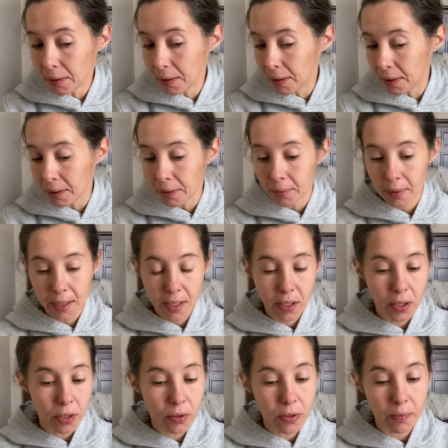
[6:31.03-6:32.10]

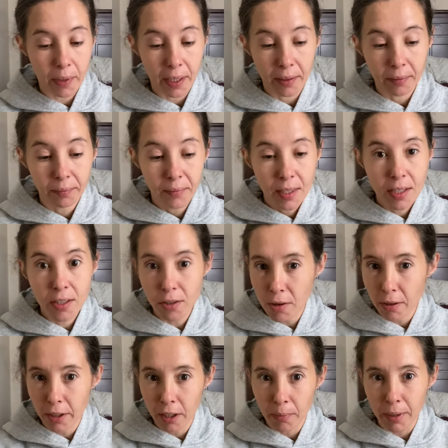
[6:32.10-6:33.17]
excuse me, still a
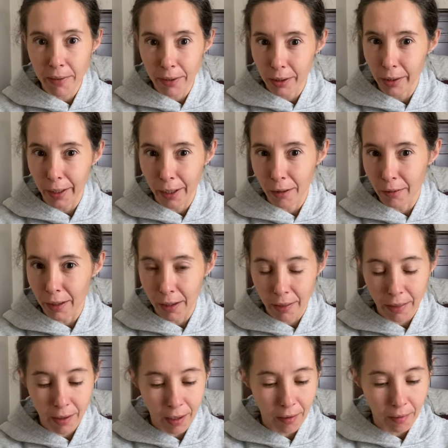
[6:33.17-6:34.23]
little bit of a lingering
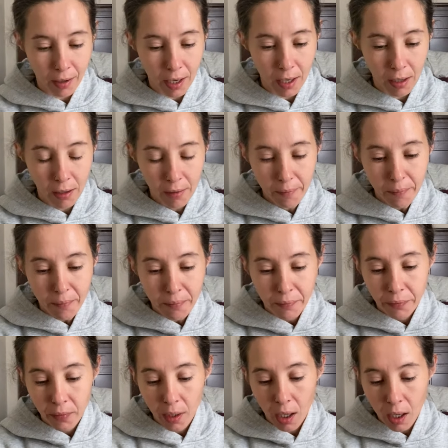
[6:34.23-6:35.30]
thing, right?
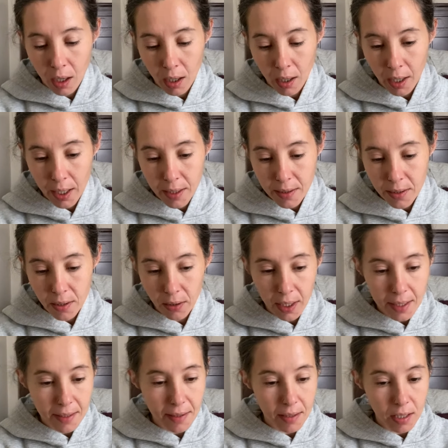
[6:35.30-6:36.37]
All right, so
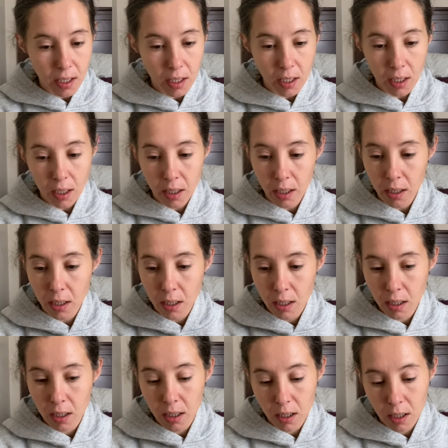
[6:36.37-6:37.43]
let's see
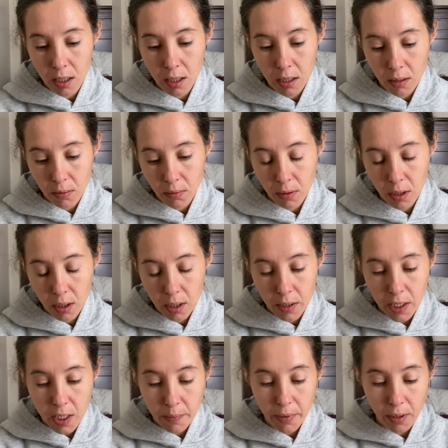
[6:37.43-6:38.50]
here.
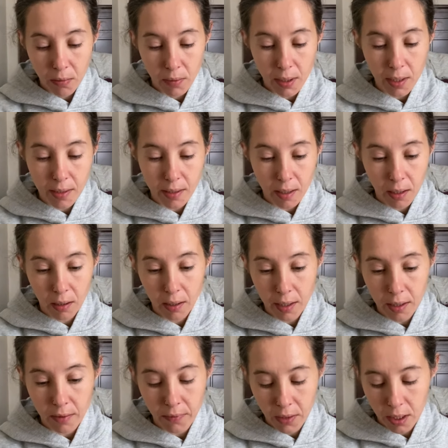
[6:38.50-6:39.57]
Spirit loves the
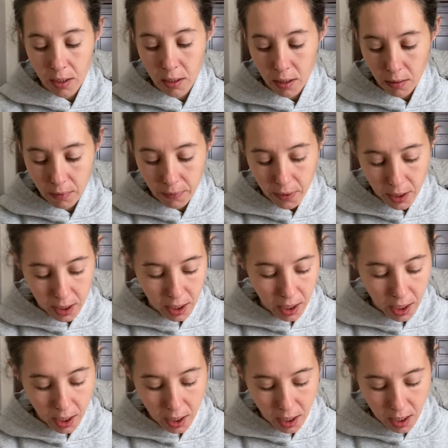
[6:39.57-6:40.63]
collective need to know for
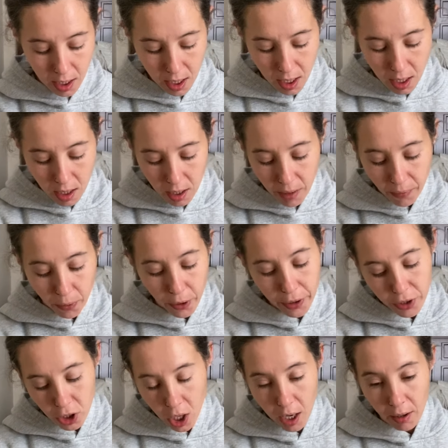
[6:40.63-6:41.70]
today. Your fourth
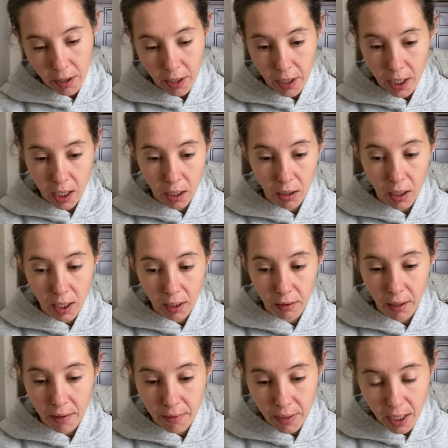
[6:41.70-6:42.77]
chakra, again, a lot of
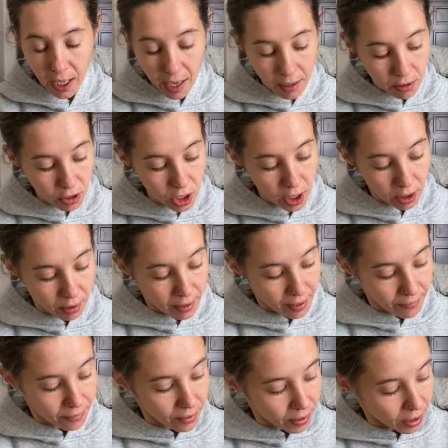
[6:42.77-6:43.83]
loving energy, a lot
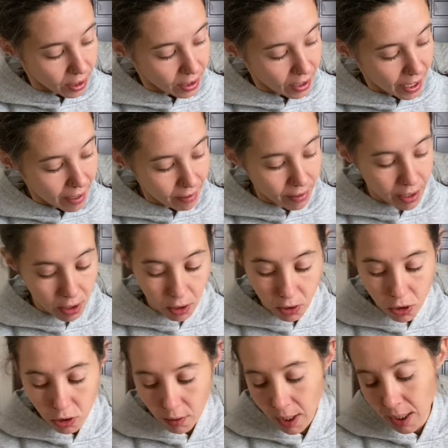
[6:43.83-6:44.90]
of caring,
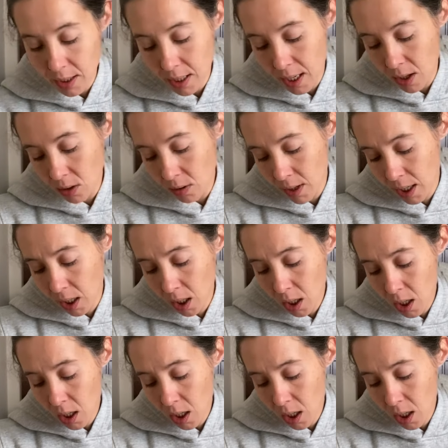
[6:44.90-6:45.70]
nurturing, tendering,